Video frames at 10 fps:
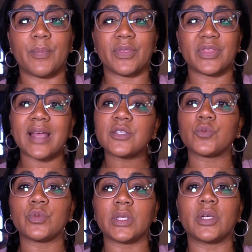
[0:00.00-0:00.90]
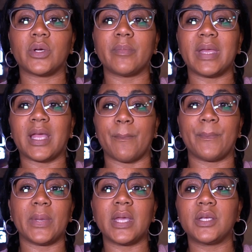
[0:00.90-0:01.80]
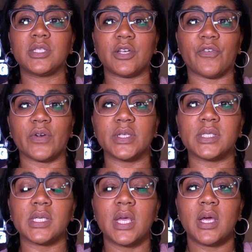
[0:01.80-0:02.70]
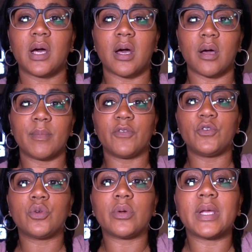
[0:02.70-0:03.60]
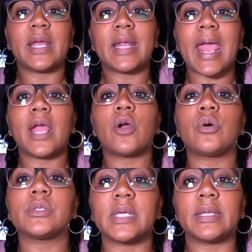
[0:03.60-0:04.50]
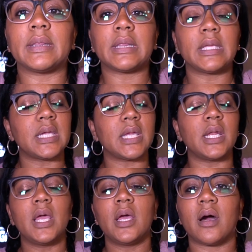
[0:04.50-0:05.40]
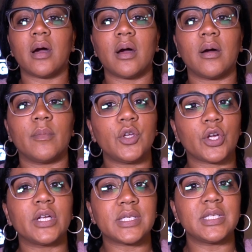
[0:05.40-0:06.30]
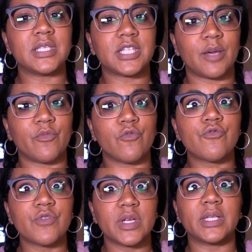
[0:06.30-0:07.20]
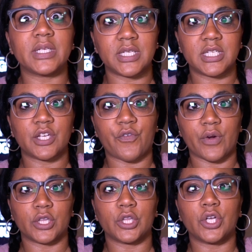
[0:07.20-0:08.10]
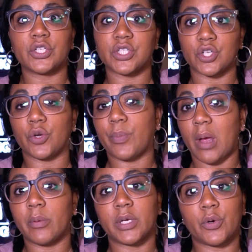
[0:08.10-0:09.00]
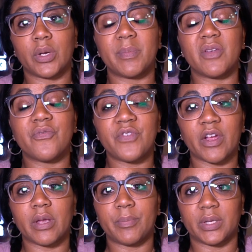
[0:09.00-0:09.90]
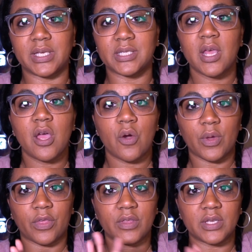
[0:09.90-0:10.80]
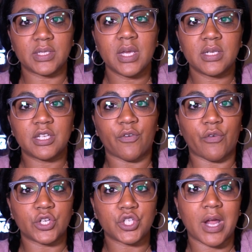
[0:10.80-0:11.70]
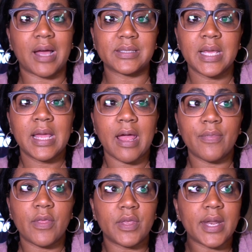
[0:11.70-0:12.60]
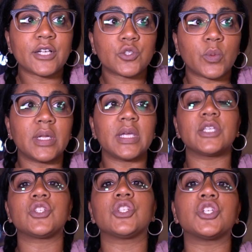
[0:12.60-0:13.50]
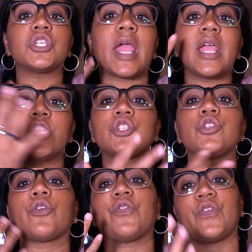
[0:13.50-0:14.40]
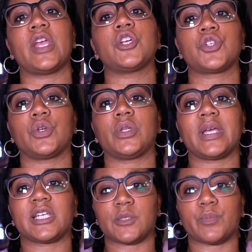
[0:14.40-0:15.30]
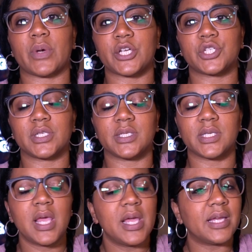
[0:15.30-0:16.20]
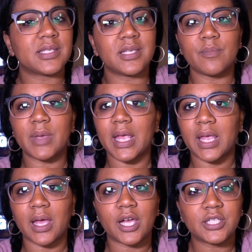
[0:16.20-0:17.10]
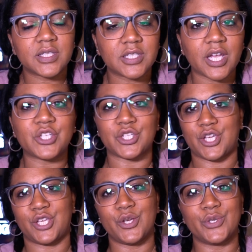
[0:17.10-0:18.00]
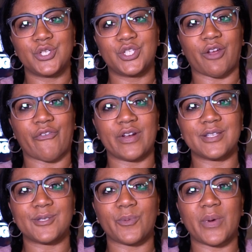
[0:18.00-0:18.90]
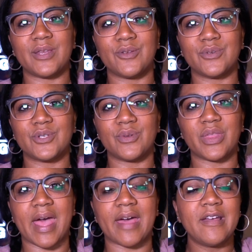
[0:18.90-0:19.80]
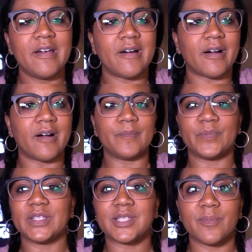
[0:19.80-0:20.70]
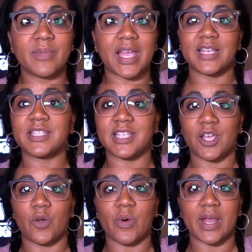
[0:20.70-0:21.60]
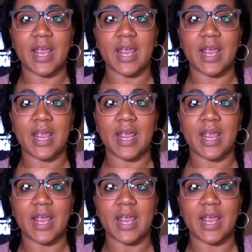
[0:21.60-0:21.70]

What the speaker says: but that's really going to make a big difference. If you create angles and lean, you're going to see some really different looks, and you're probably going to be very pleased with these different shots. And then the next one is to change your facial expressions. It's going to make such a huge difference when you do that. It's amazing what